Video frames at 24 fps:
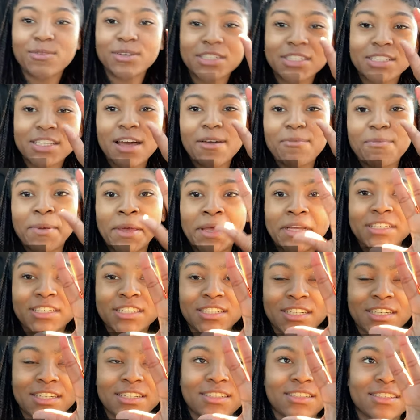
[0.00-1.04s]
We just left
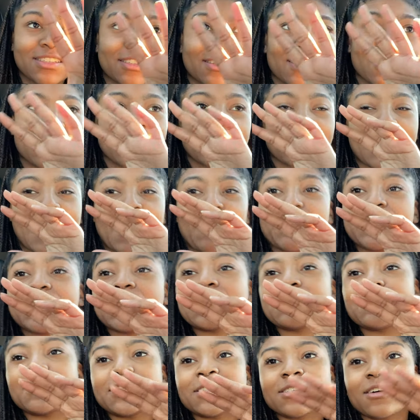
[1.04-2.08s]
Peaches. Now, what's
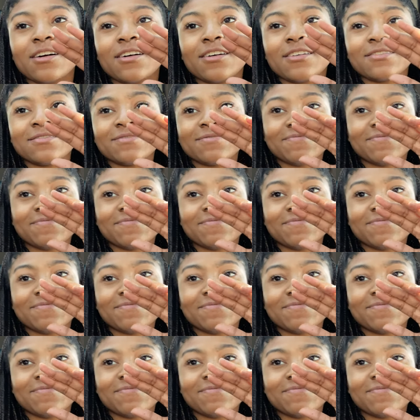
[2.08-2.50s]
this place called?